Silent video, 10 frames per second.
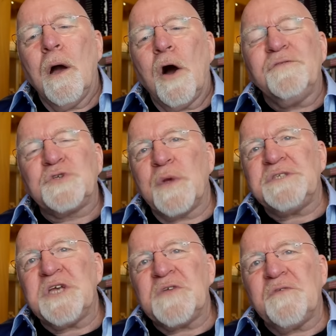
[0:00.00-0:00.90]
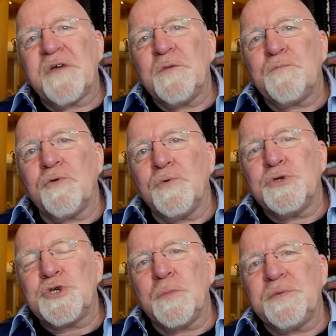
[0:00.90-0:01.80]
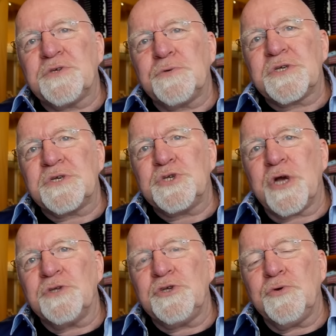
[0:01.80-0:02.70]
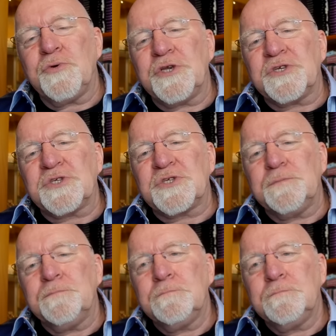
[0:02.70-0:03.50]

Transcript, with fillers: On the twentieth of April, Jupiter is conjunct Uranus.